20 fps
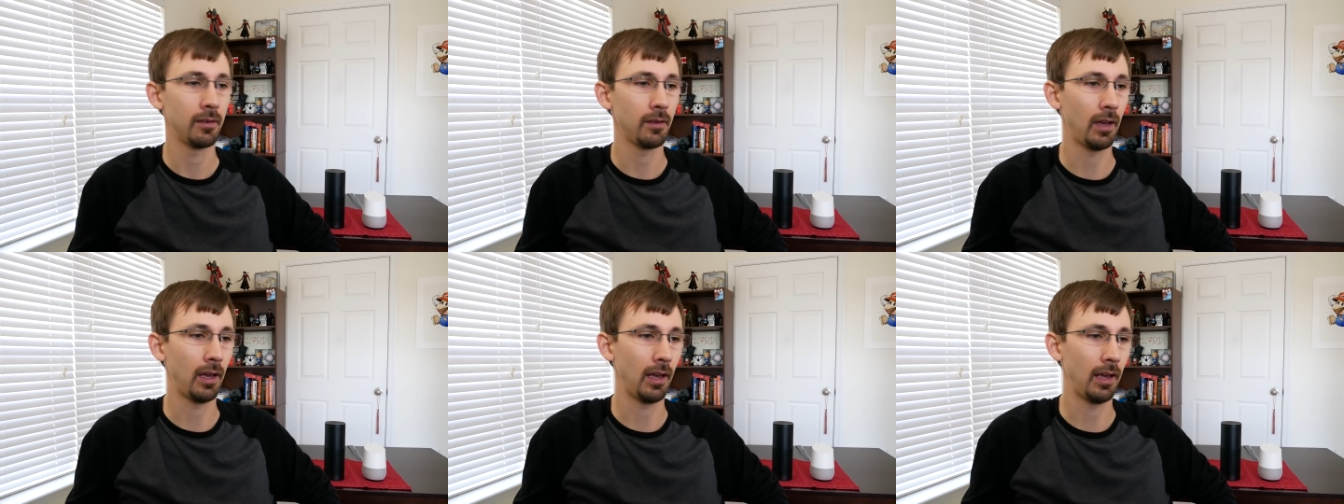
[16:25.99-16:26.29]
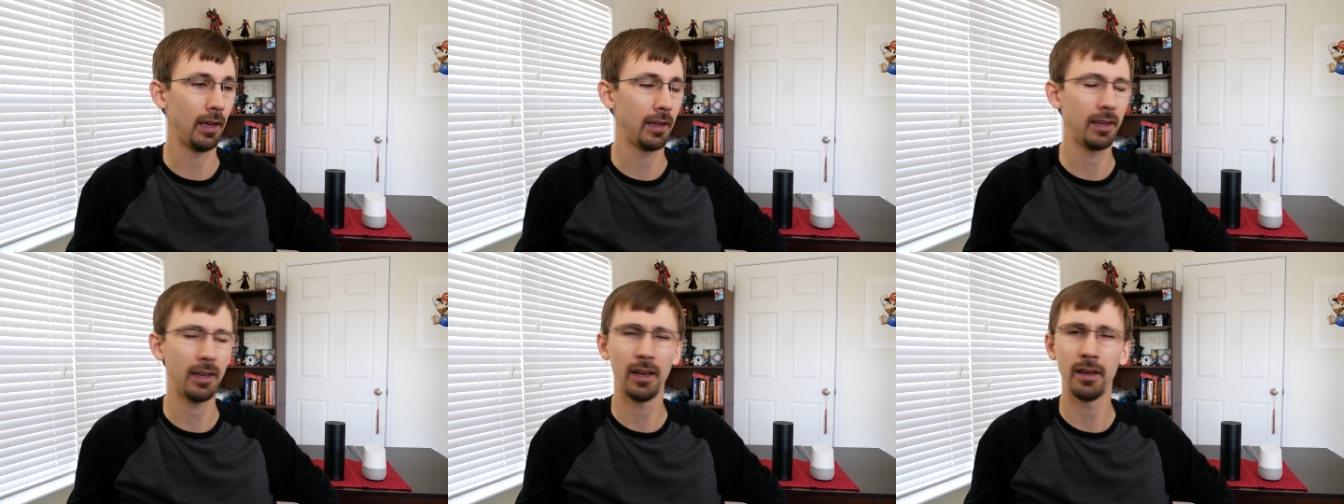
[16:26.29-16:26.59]

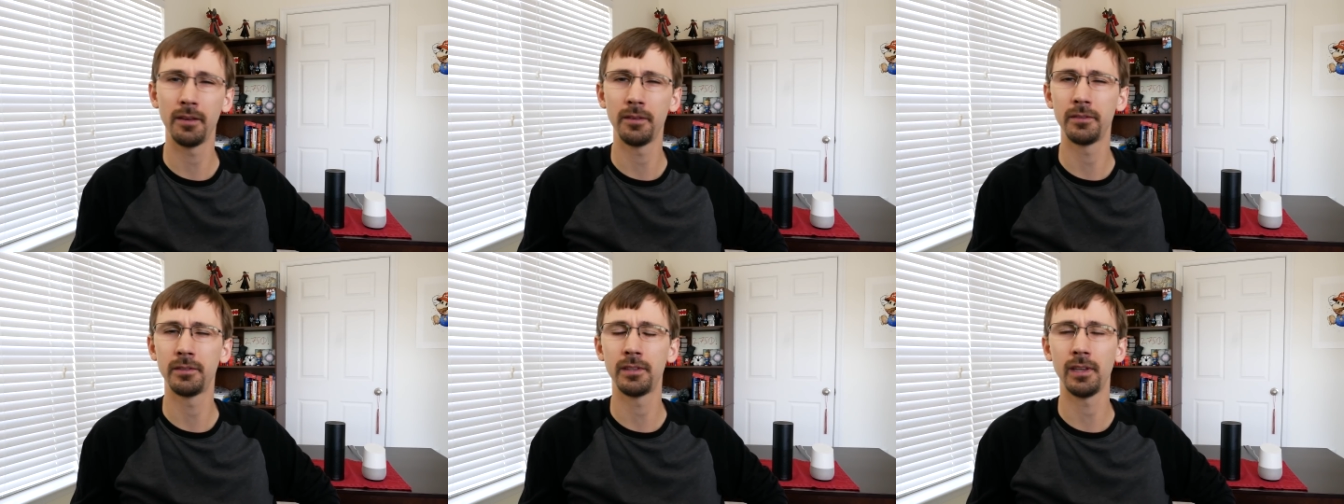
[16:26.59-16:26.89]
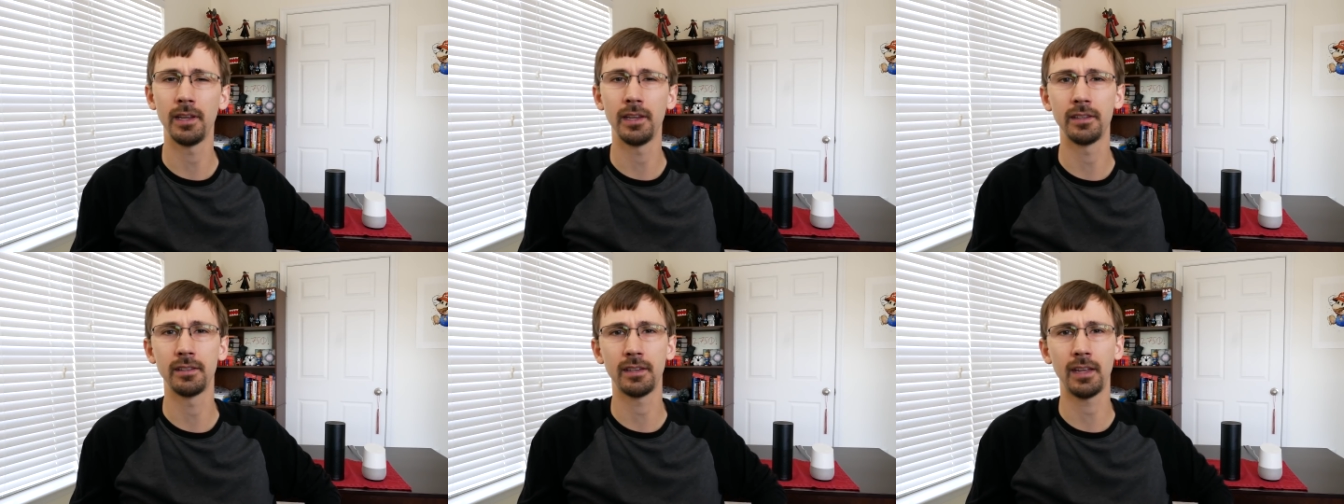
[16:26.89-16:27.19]
uh, I would
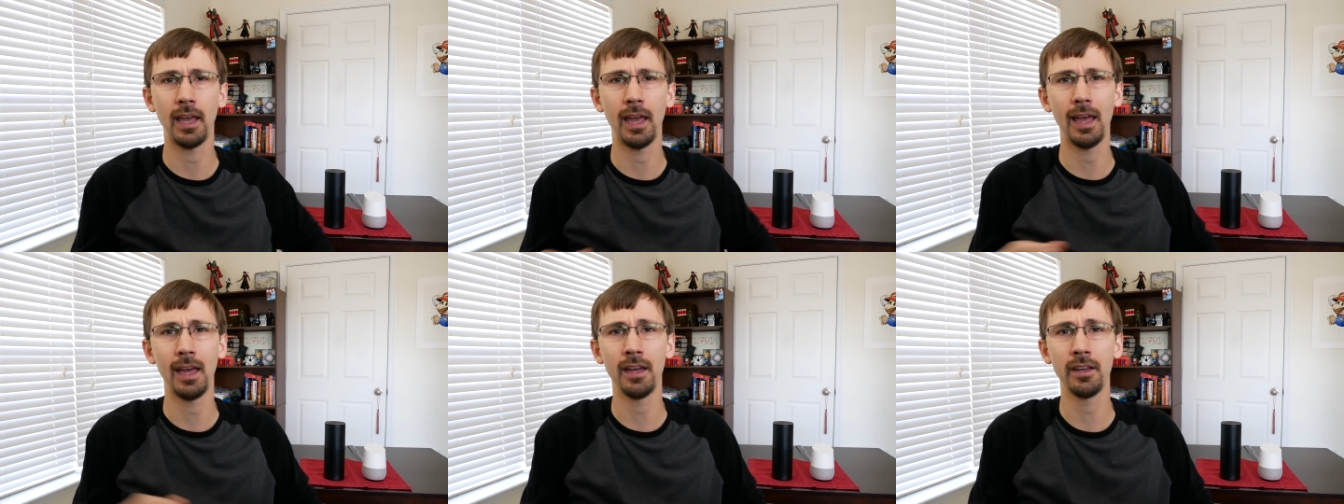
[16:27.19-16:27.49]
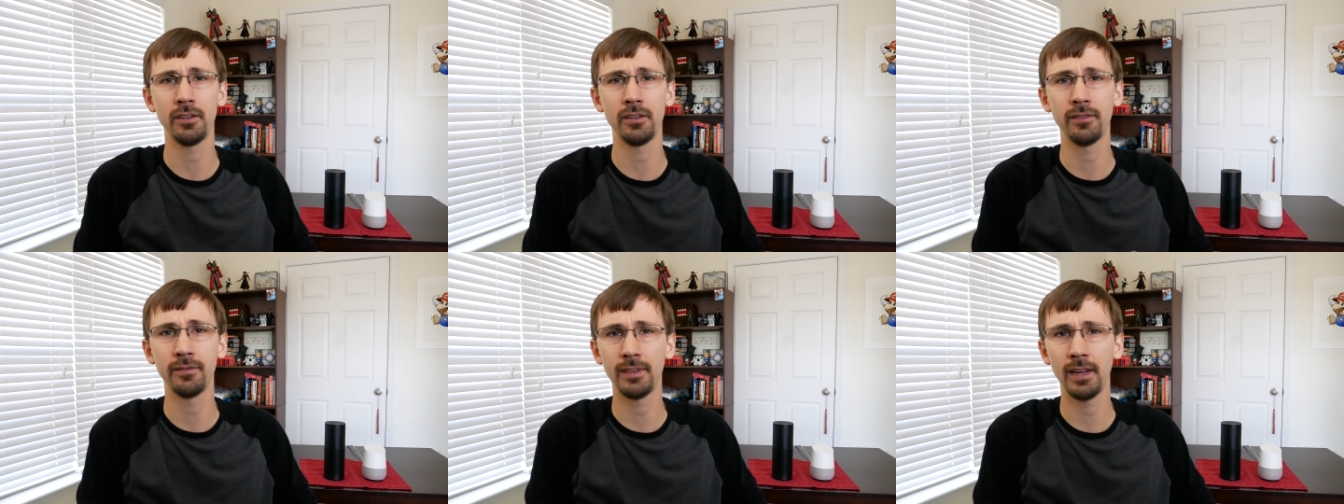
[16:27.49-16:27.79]
say, its
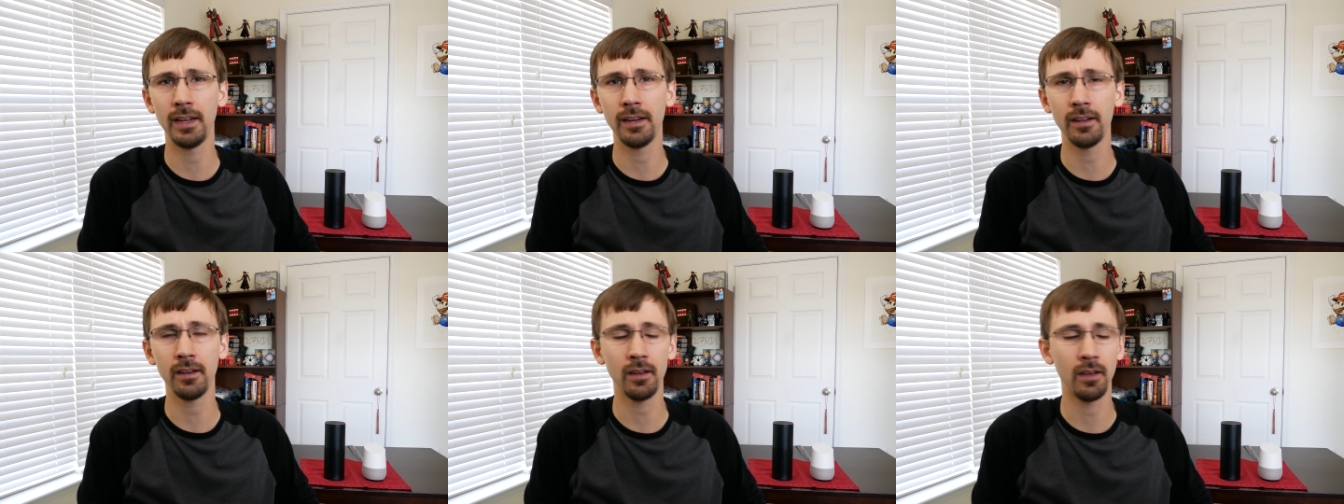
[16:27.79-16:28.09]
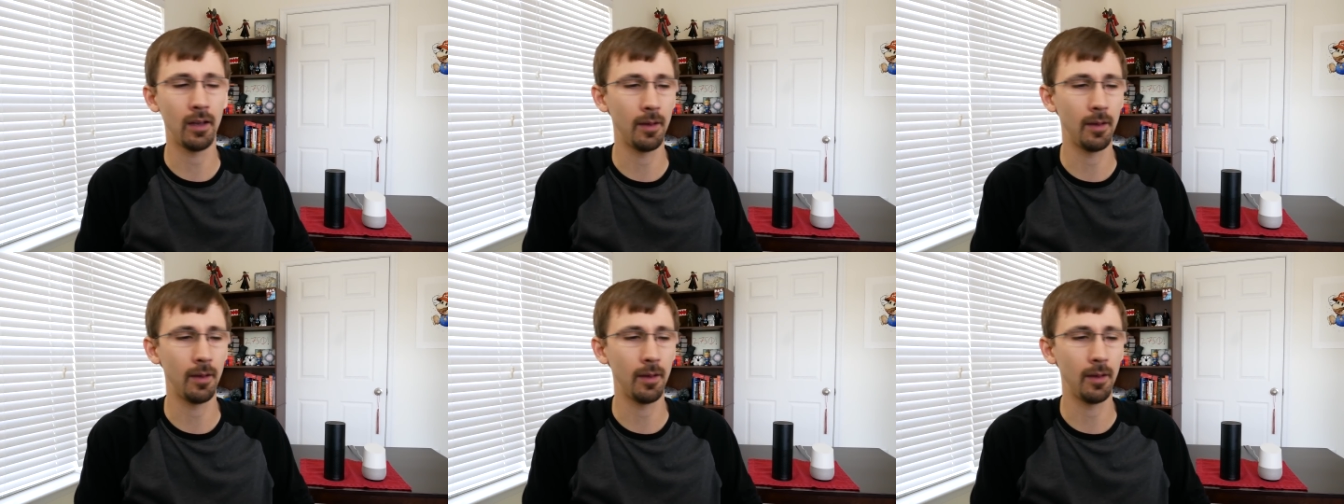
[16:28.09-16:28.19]
cache of data.